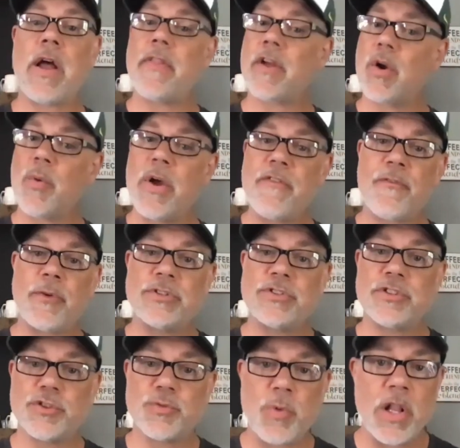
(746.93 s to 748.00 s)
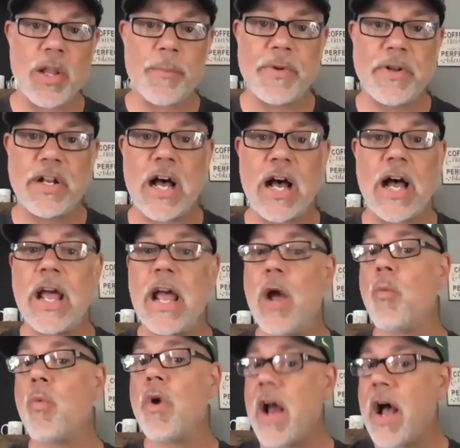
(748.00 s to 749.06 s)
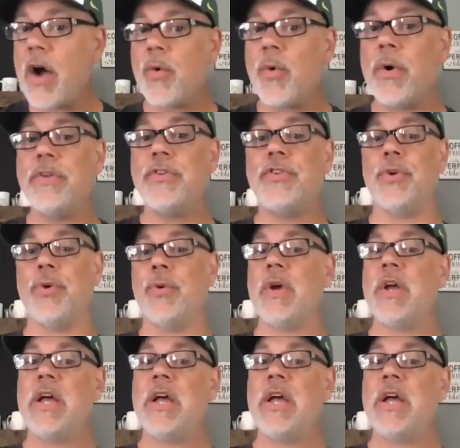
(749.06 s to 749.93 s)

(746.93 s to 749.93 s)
They're going to wait for us to swell up and die, and we're not going to.